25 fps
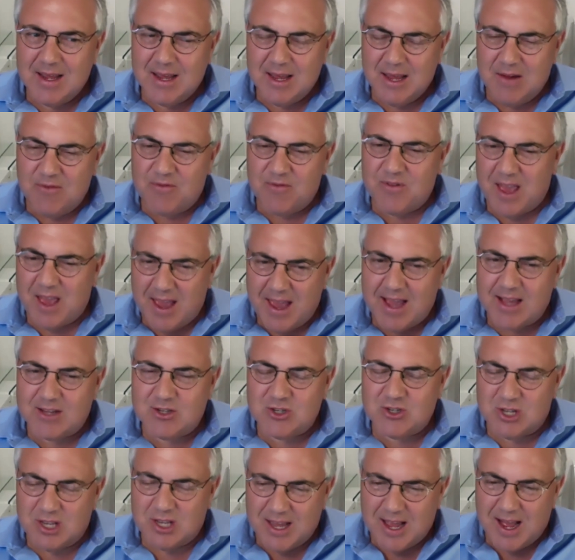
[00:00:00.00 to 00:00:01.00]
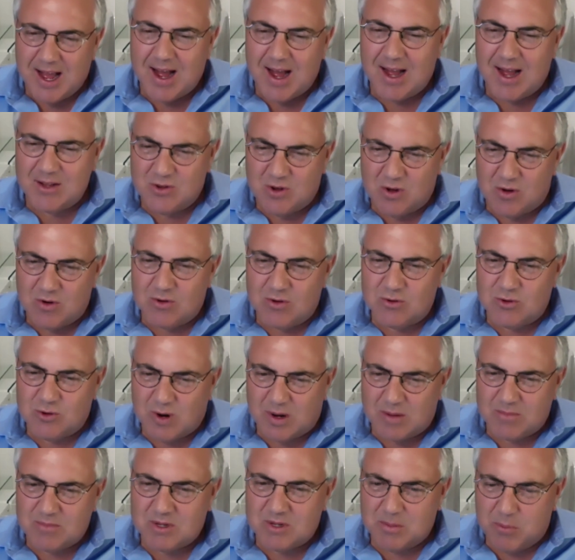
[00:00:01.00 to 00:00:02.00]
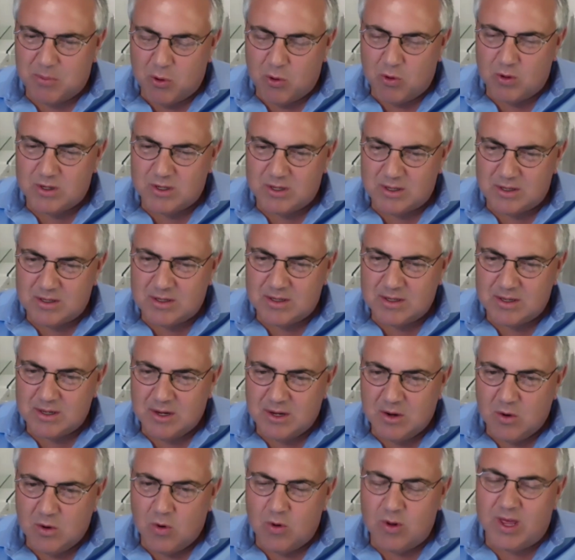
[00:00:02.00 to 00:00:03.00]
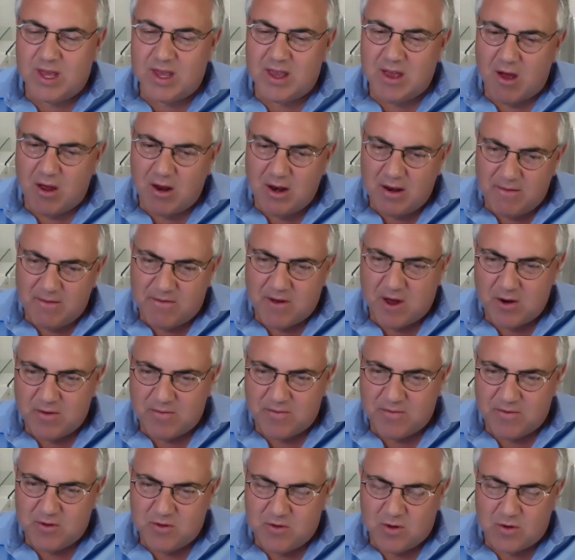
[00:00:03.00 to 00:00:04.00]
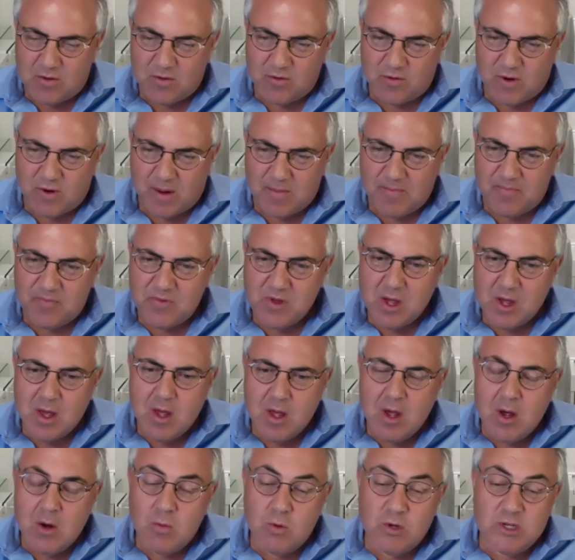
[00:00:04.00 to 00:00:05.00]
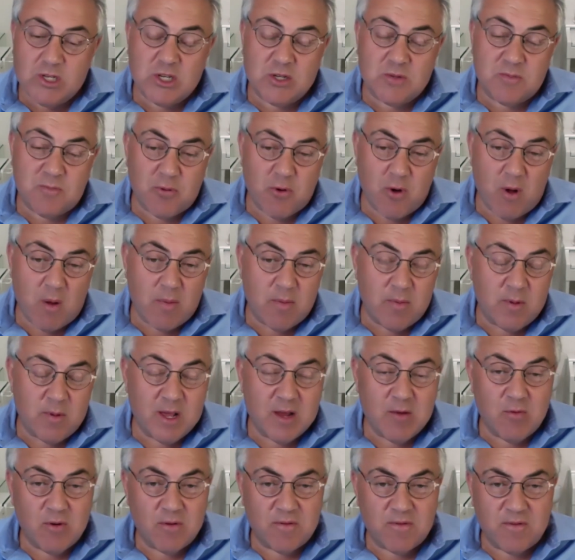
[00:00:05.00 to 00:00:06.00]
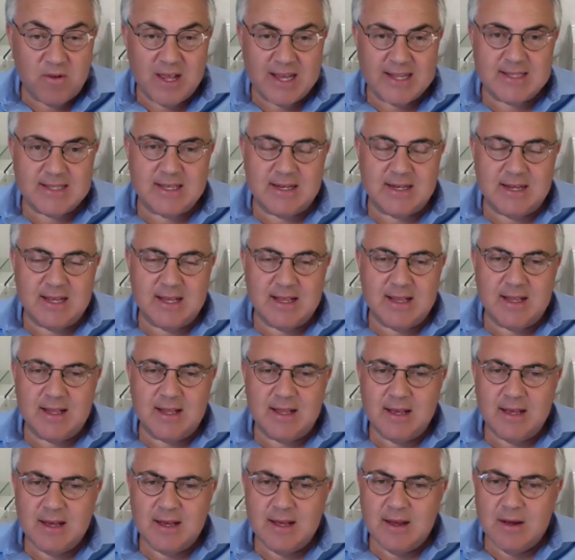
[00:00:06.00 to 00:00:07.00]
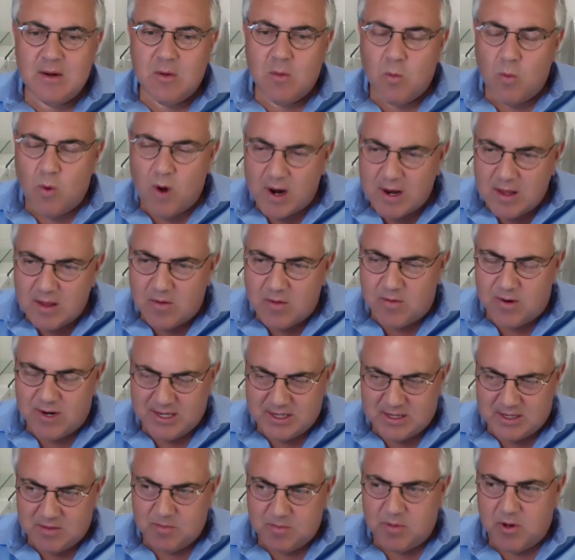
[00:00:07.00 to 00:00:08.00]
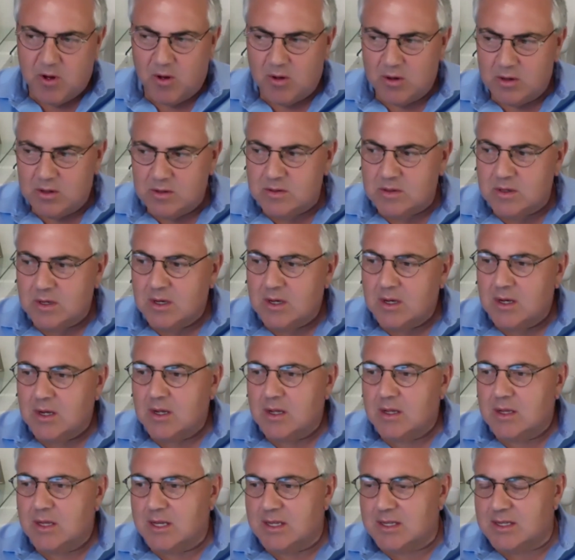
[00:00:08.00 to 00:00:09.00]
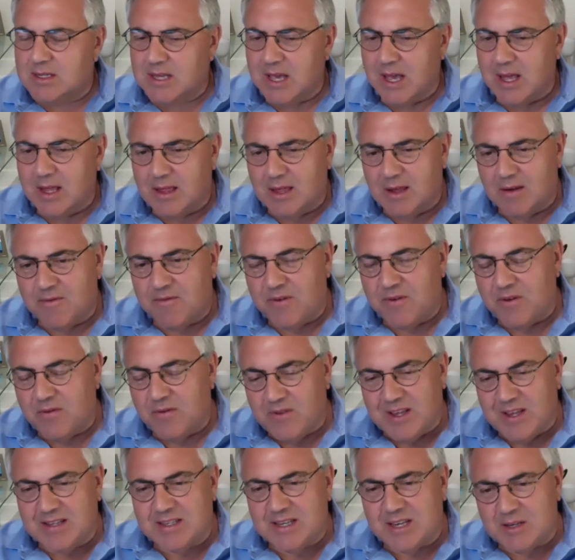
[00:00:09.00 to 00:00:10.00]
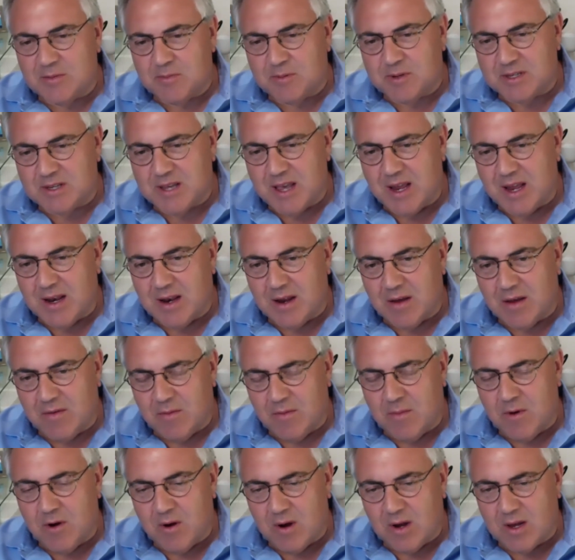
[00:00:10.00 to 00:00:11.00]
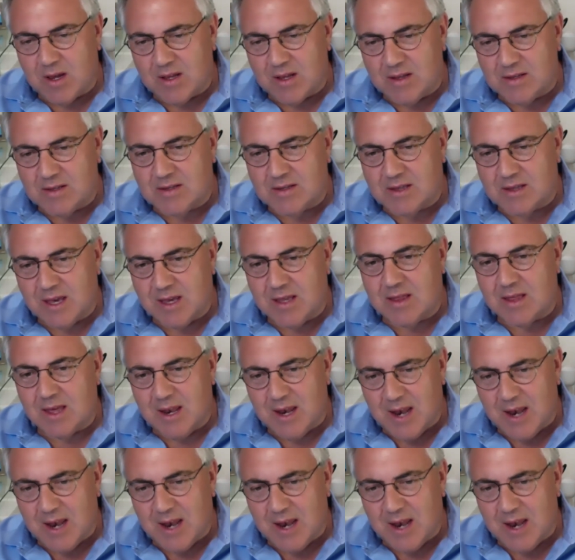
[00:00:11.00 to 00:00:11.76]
if they actually are Donald Trump supporters or they're going to vote for Donald Trump, which is probably reflected in one of the recent polls that said that 56% of Americans think their